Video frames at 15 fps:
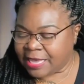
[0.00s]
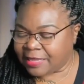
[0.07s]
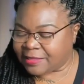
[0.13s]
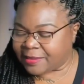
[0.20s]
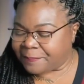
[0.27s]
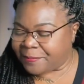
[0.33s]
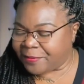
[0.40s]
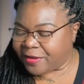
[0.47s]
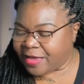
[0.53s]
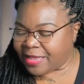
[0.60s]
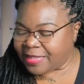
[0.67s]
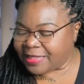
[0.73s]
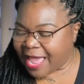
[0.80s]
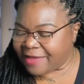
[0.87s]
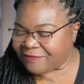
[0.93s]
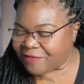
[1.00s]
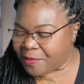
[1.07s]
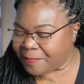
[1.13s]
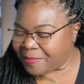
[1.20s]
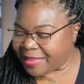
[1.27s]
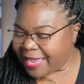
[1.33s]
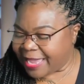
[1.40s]
to put her life on
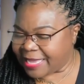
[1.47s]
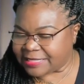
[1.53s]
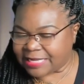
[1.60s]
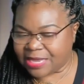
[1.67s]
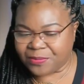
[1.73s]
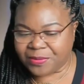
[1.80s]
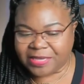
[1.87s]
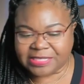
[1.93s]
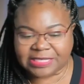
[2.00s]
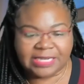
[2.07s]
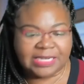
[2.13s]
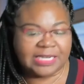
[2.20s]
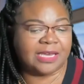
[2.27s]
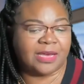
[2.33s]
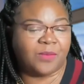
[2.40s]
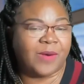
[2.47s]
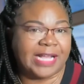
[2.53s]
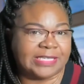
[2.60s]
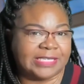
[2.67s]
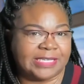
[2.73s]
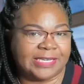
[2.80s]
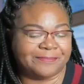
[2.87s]
blast, and we sitting here
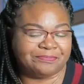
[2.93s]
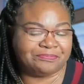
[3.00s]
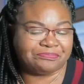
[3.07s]
watching it.